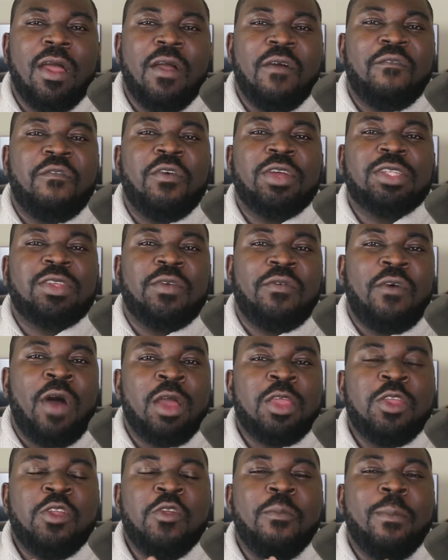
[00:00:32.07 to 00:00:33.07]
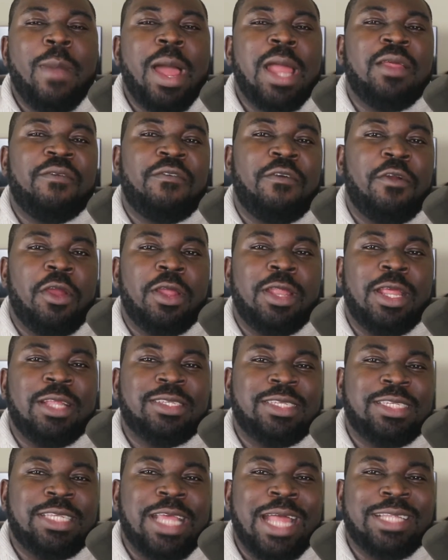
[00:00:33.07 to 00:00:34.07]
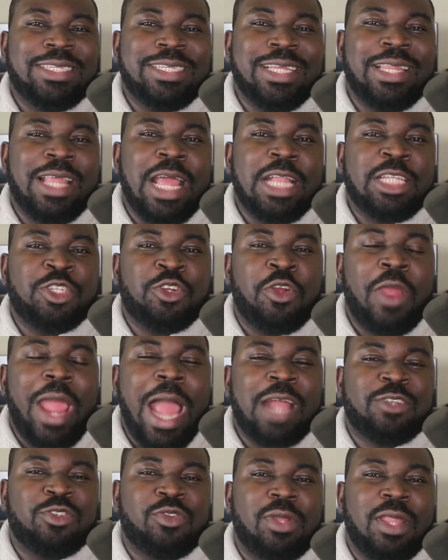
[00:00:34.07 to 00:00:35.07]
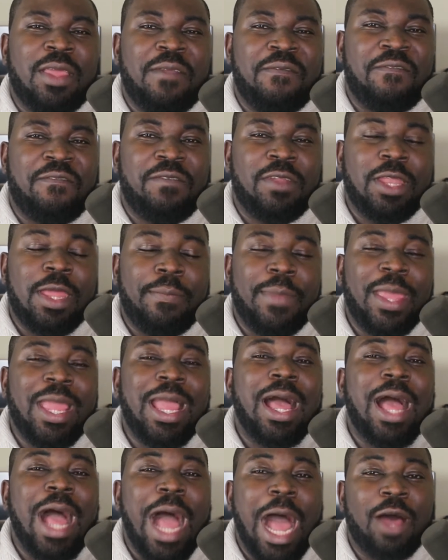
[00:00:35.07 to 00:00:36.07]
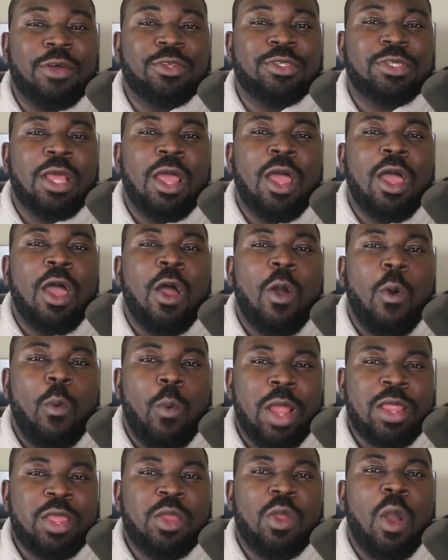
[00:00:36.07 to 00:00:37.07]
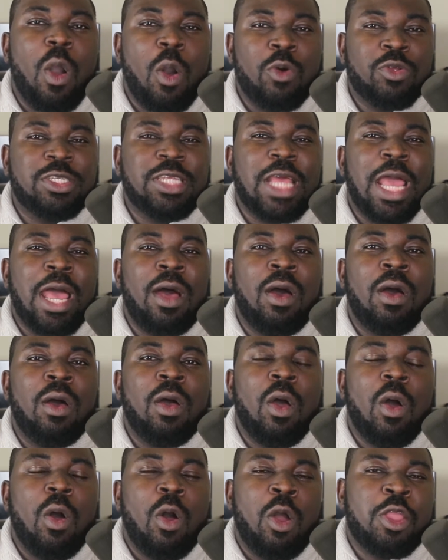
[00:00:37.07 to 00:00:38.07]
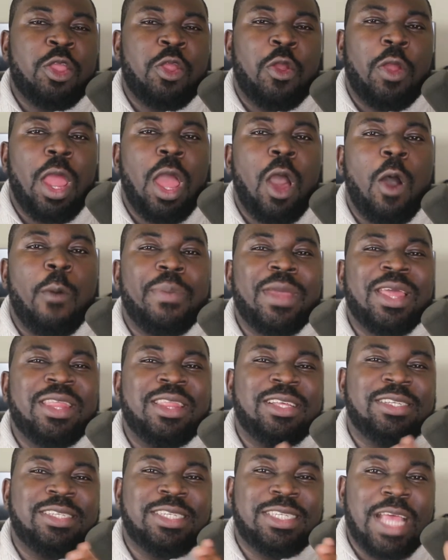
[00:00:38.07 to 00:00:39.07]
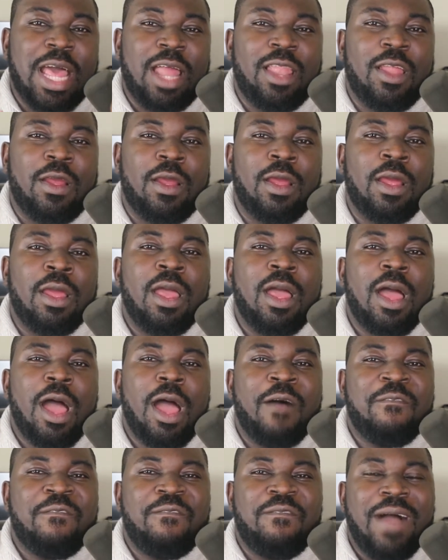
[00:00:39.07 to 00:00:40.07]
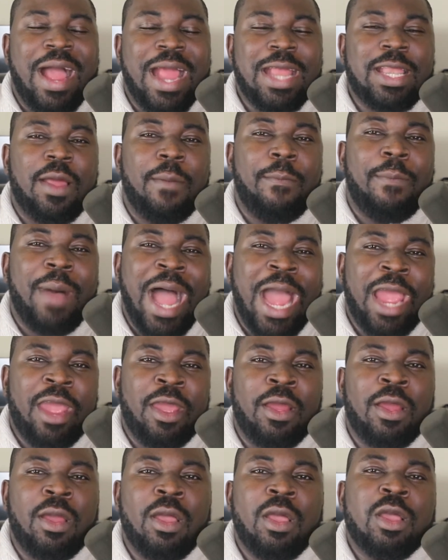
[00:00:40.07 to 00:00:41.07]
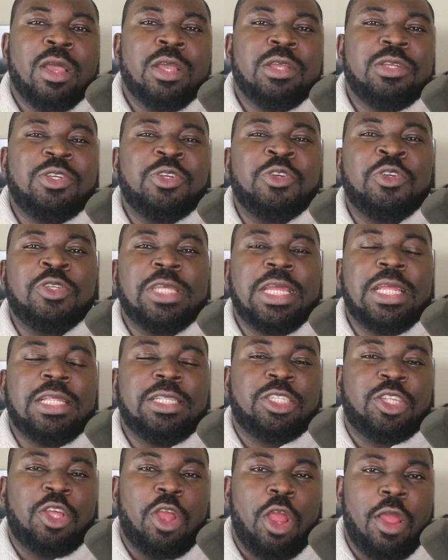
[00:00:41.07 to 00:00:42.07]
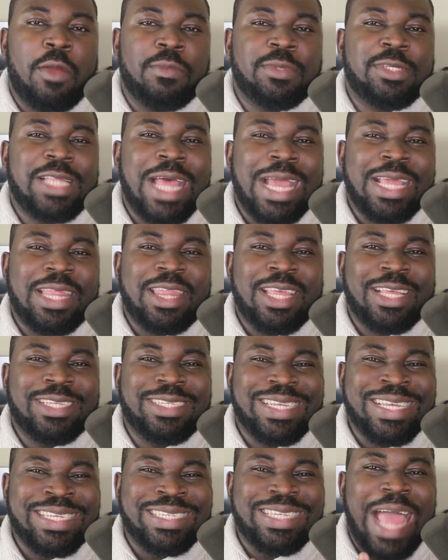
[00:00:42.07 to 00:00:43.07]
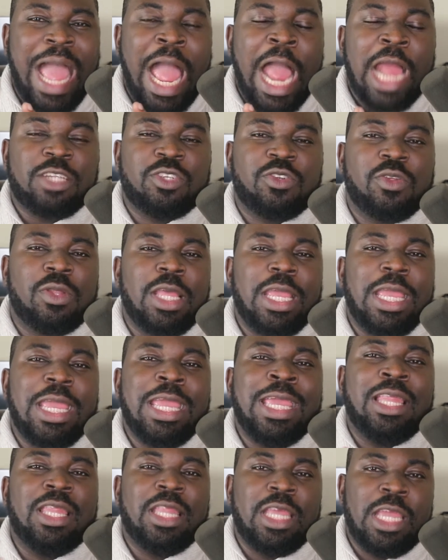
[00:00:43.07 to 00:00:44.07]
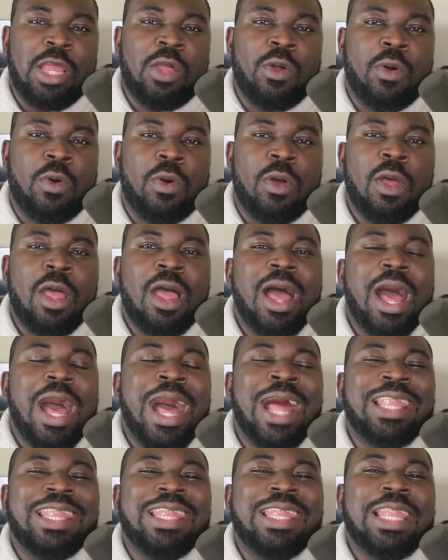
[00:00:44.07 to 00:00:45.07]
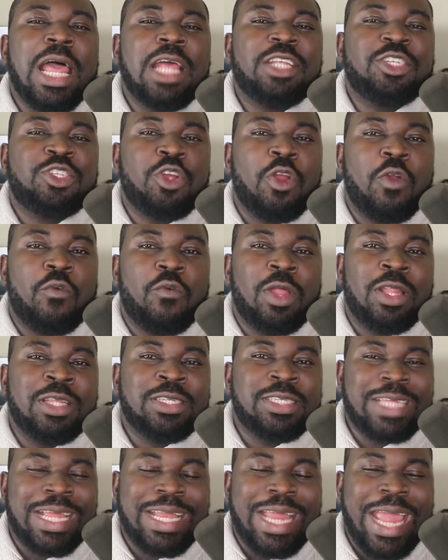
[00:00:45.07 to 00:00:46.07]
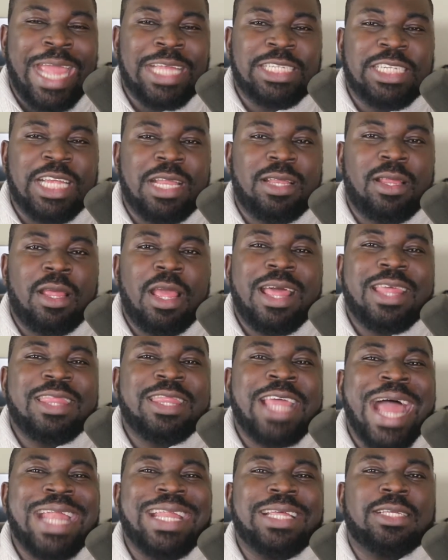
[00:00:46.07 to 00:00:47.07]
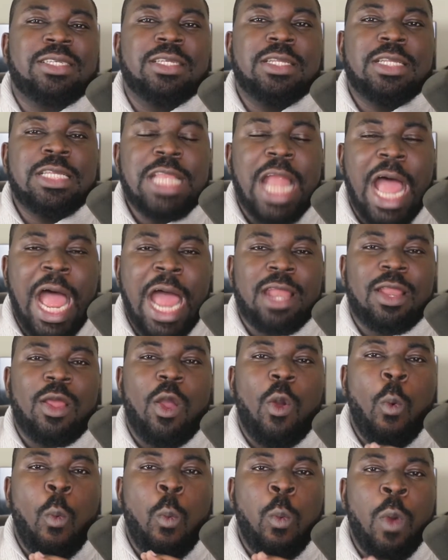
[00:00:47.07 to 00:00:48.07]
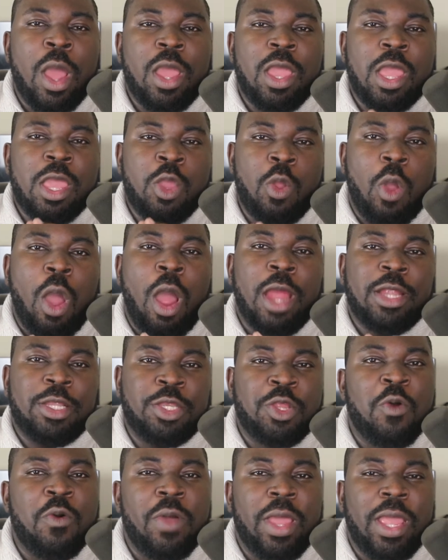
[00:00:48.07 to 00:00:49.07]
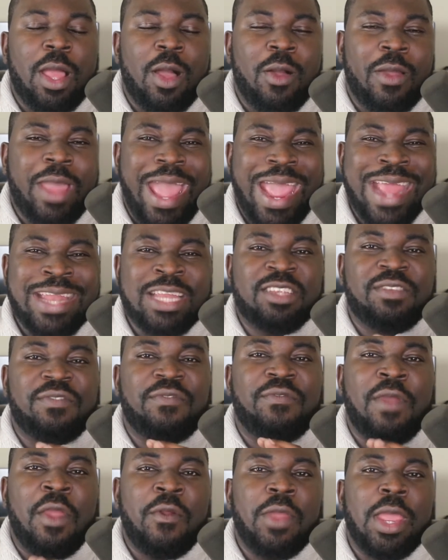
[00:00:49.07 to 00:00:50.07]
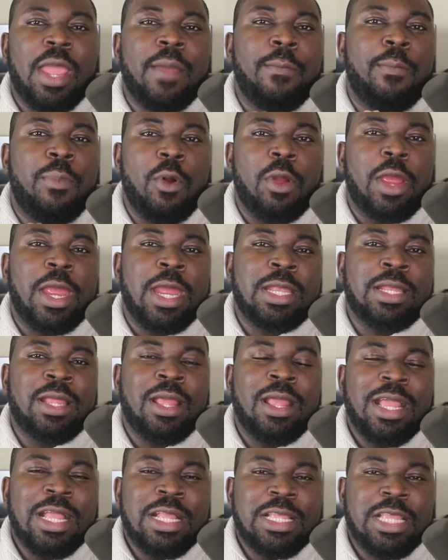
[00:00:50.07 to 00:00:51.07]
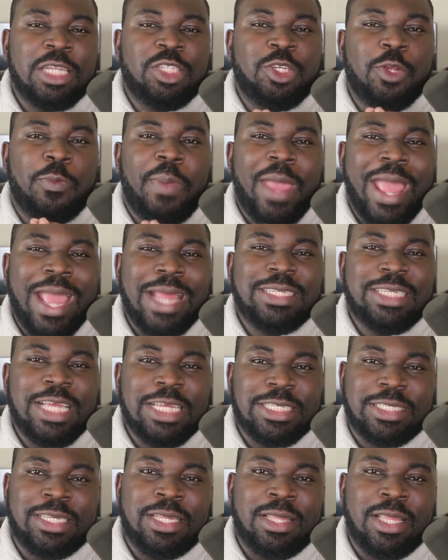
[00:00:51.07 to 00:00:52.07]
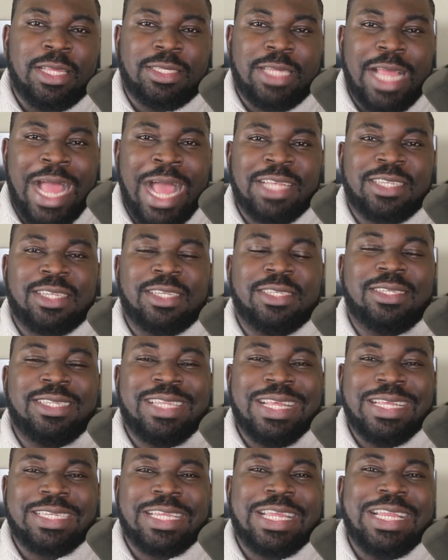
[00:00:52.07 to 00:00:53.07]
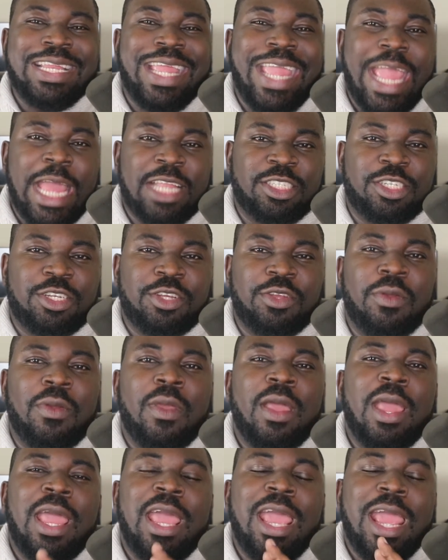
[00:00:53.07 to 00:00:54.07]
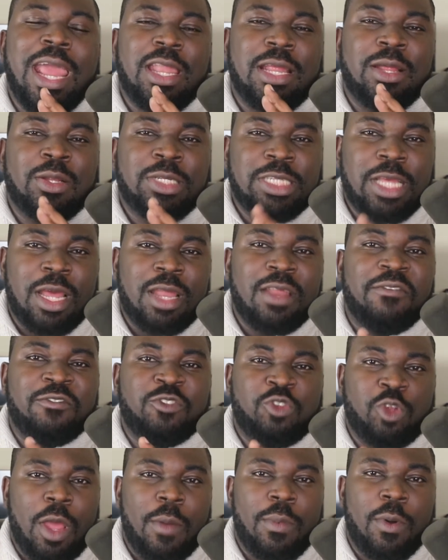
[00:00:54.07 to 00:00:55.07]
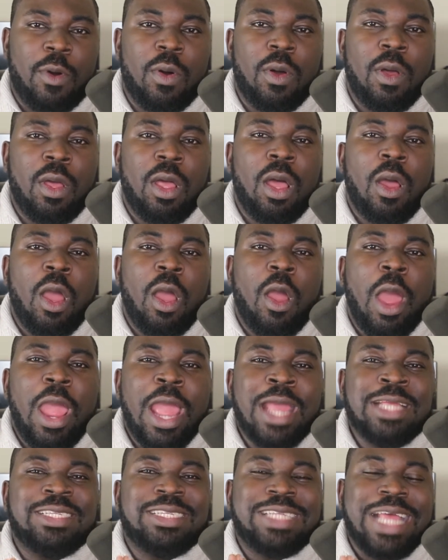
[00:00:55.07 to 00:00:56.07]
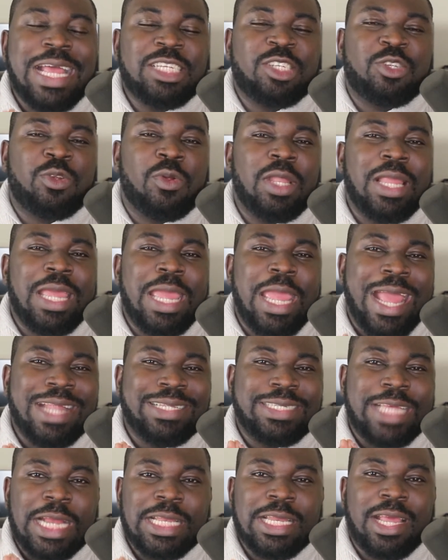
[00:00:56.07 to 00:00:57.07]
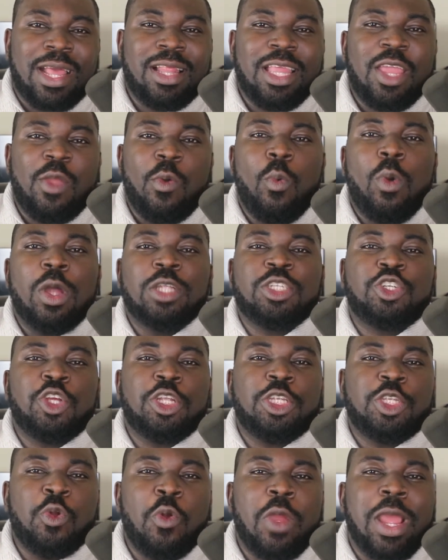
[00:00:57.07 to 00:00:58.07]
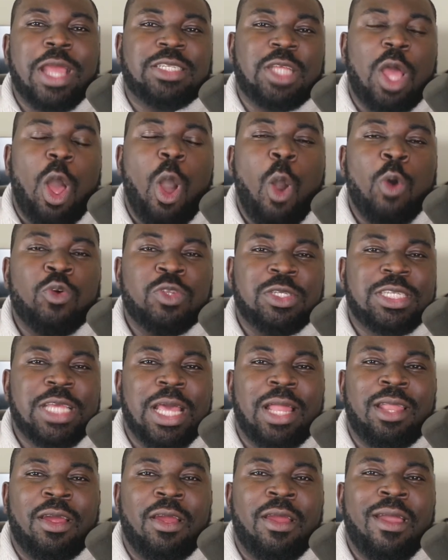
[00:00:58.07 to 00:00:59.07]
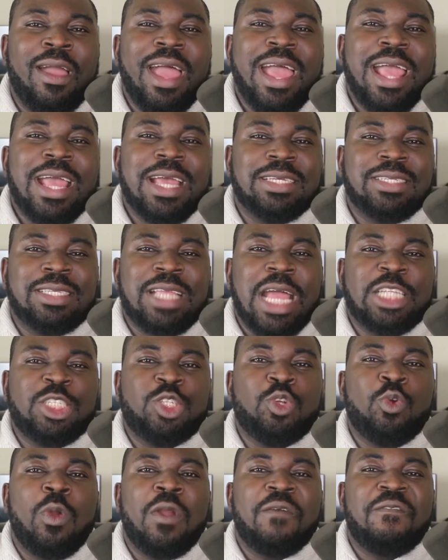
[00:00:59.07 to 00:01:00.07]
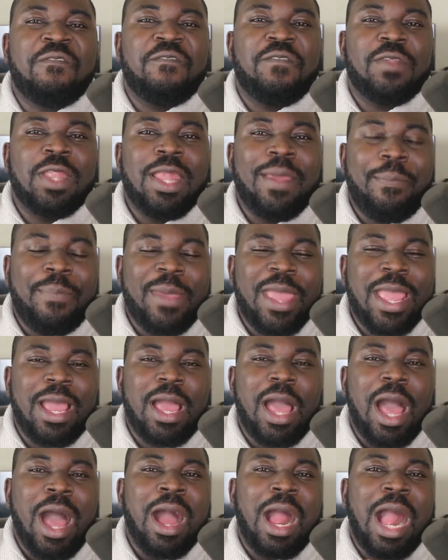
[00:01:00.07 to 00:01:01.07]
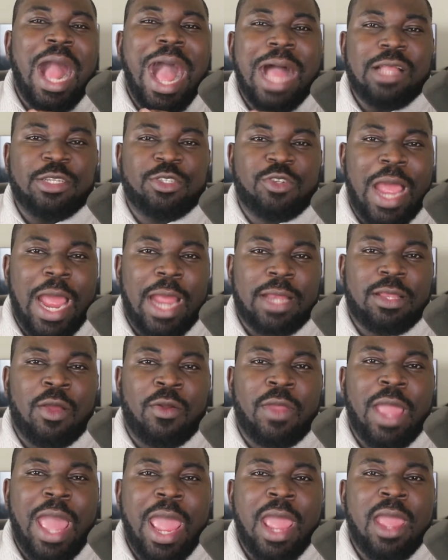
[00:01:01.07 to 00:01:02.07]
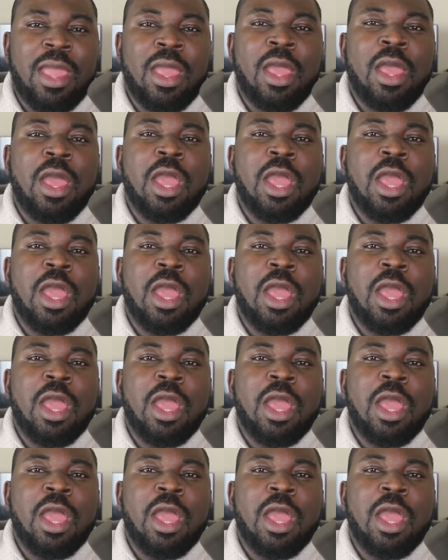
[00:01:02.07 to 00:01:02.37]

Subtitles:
First of all, you might have heard it said saying that you're actually flipping a house when you wholesale, or you're helping the seller find a buyer. Using terms like this is actually illegal. Unless you're a real estate agent, that is not what you are doing, okay? And it's very important that you pay attention to this, guys, because this can get you in a ton of trouble. Essentially and technically, what you're doing as a wholesaler is that you are flipping a contract, okay?